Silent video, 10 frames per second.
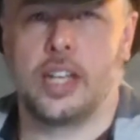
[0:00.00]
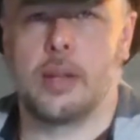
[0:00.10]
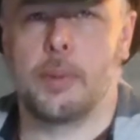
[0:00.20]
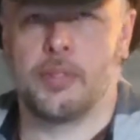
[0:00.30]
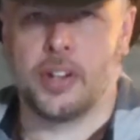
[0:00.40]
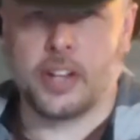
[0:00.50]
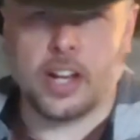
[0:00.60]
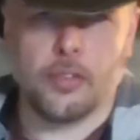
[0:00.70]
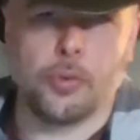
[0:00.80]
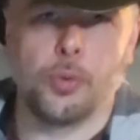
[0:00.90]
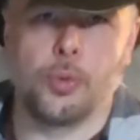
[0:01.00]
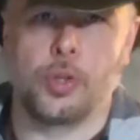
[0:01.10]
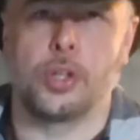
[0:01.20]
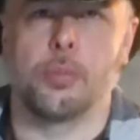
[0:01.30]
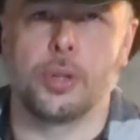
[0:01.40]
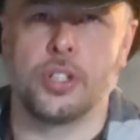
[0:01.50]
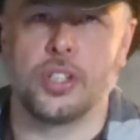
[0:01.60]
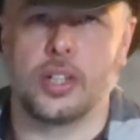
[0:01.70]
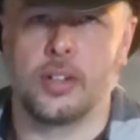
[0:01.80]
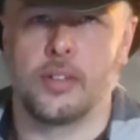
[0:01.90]
got to be very careful when you're
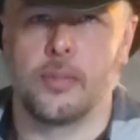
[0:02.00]
pushing,